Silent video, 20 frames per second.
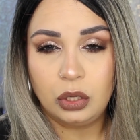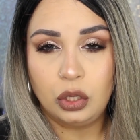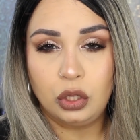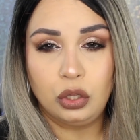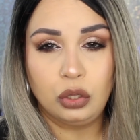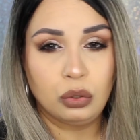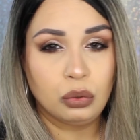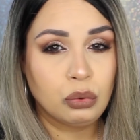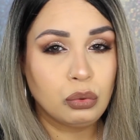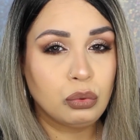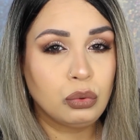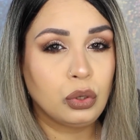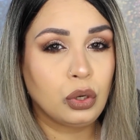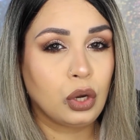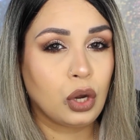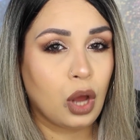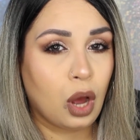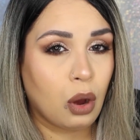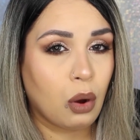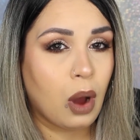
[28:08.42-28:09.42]
You
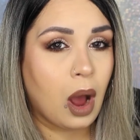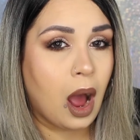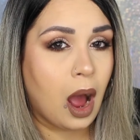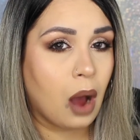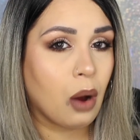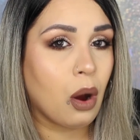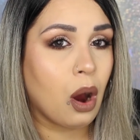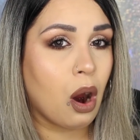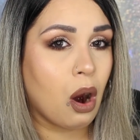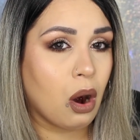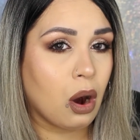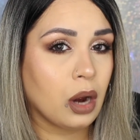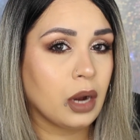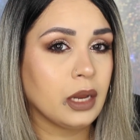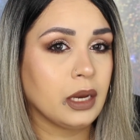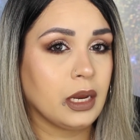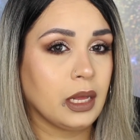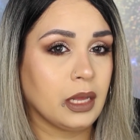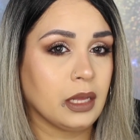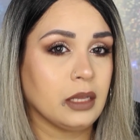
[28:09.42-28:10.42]
know how hard
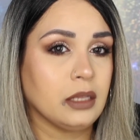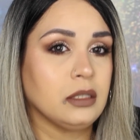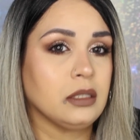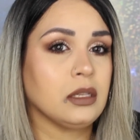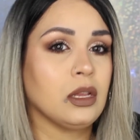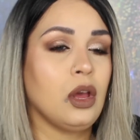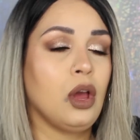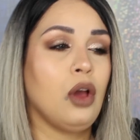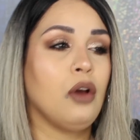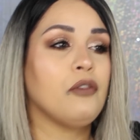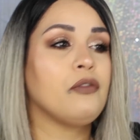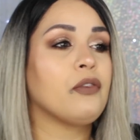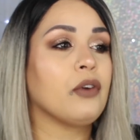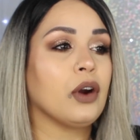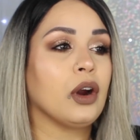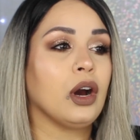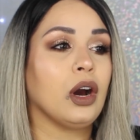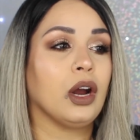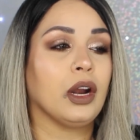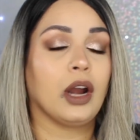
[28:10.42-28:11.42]
it is
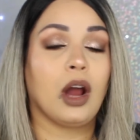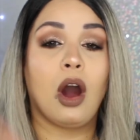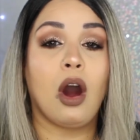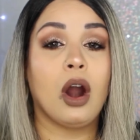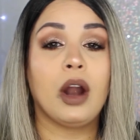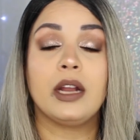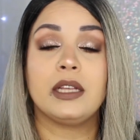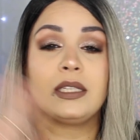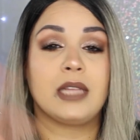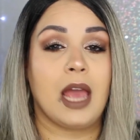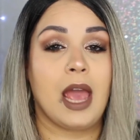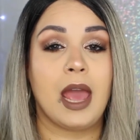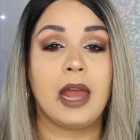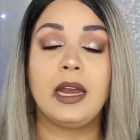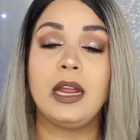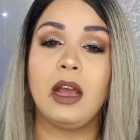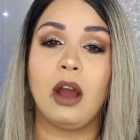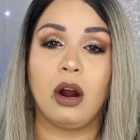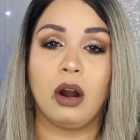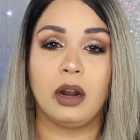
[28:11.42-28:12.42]
for an artist,
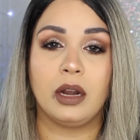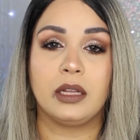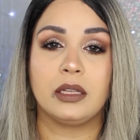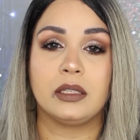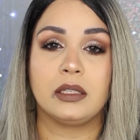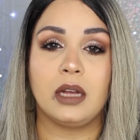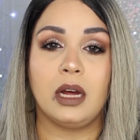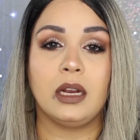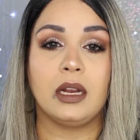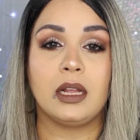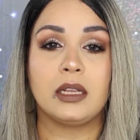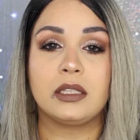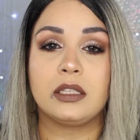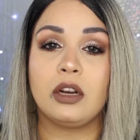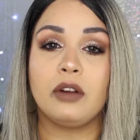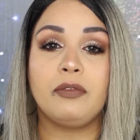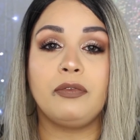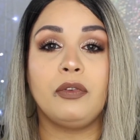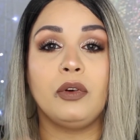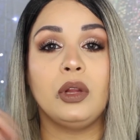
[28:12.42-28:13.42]
any artist, unless
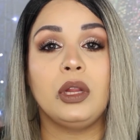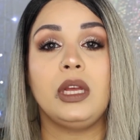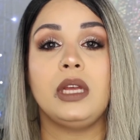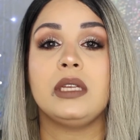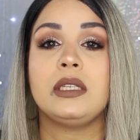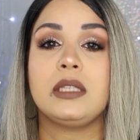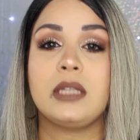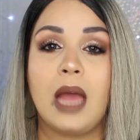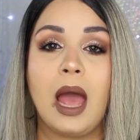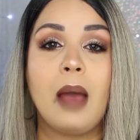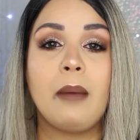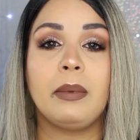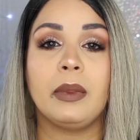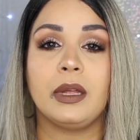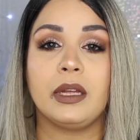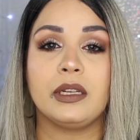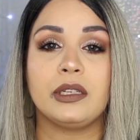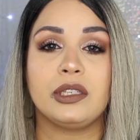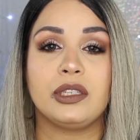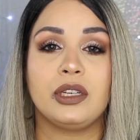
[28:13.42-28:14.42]
they're fully
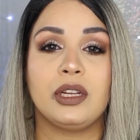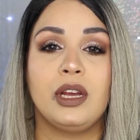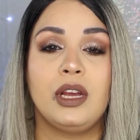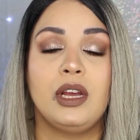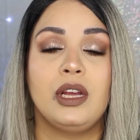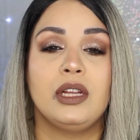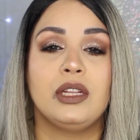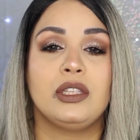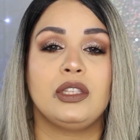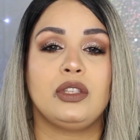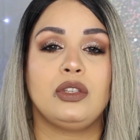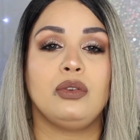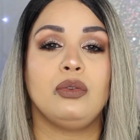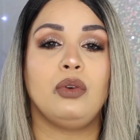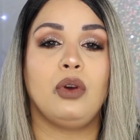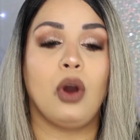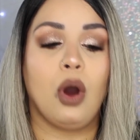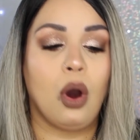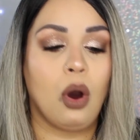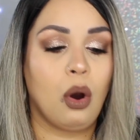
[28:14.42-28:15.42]
established, to
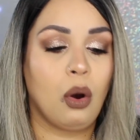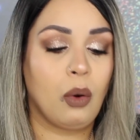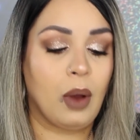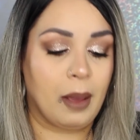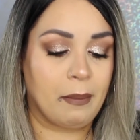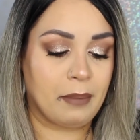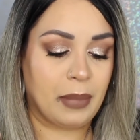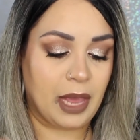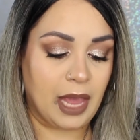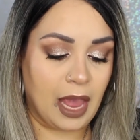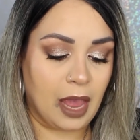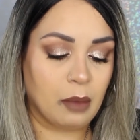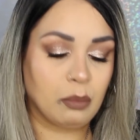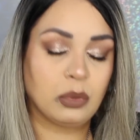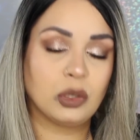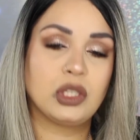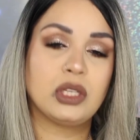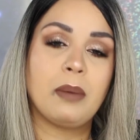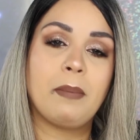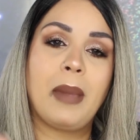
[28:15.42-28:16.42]
go and be
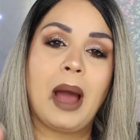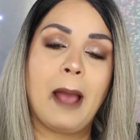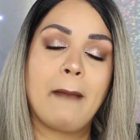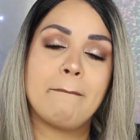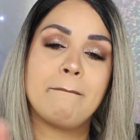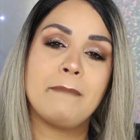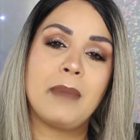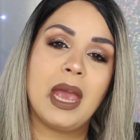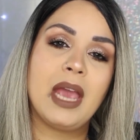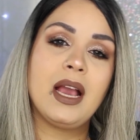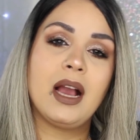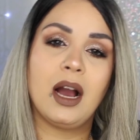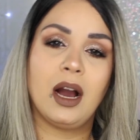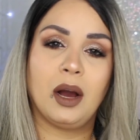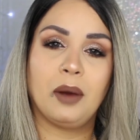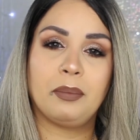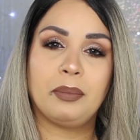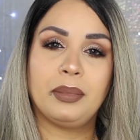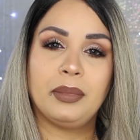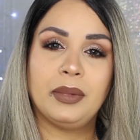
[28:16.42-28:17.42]
able to buy
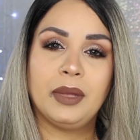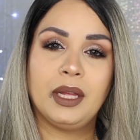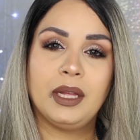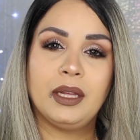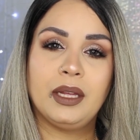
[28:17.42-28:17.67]
makeup